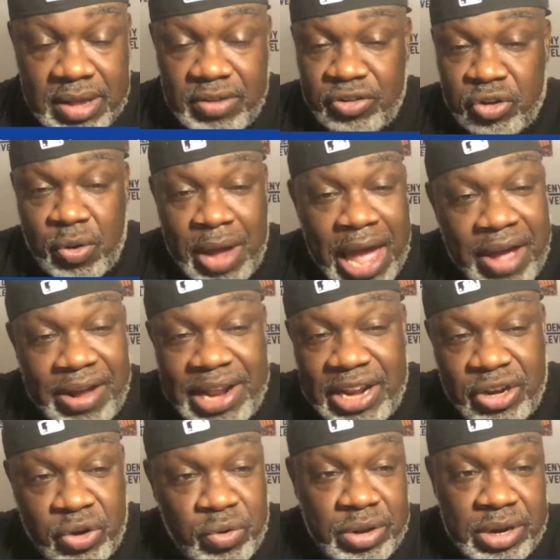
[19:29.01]
So how they
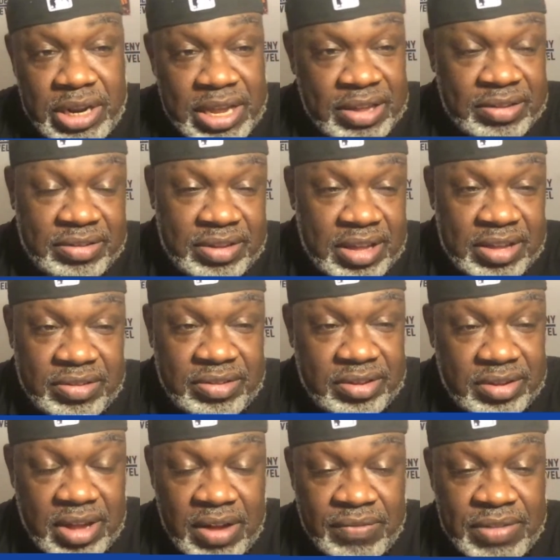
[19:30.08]
do it is
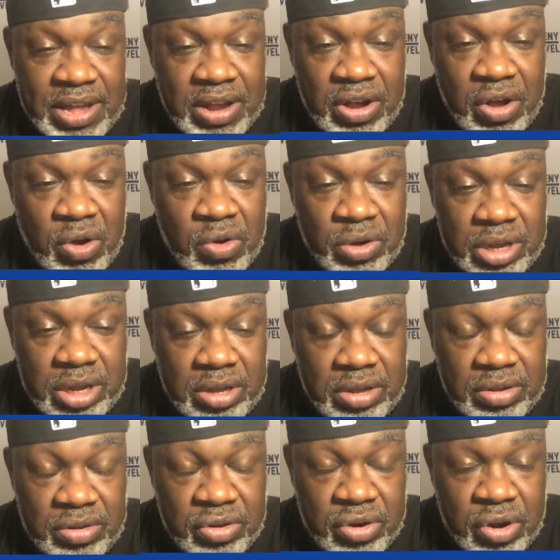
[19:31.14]
of their own,
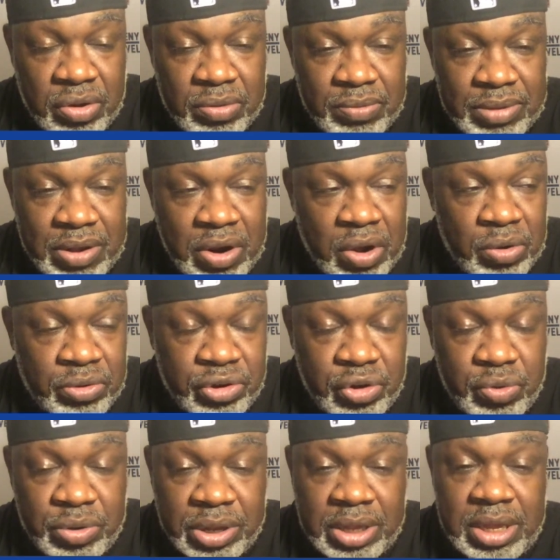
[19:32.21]
their own
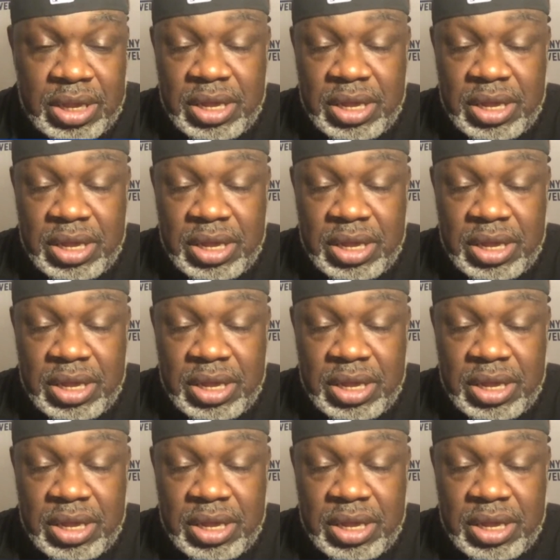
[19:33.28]
doing.